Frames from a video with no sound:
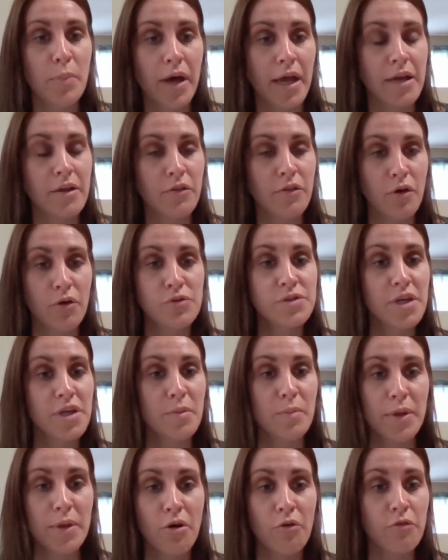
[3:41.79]
but those
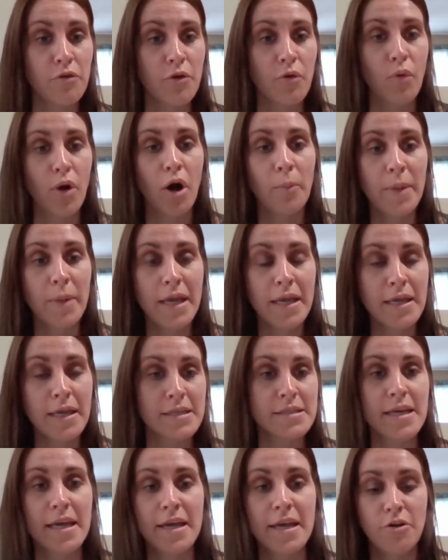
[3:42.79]
can be overwhelming
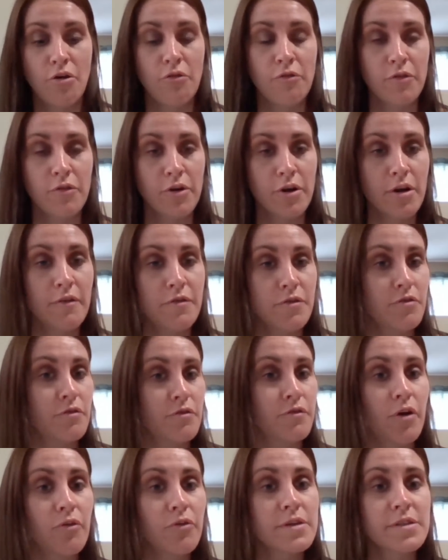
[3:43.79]
and take over if you
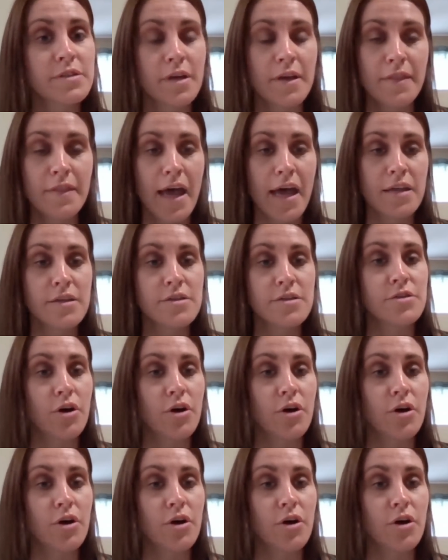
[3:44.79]
focus on that.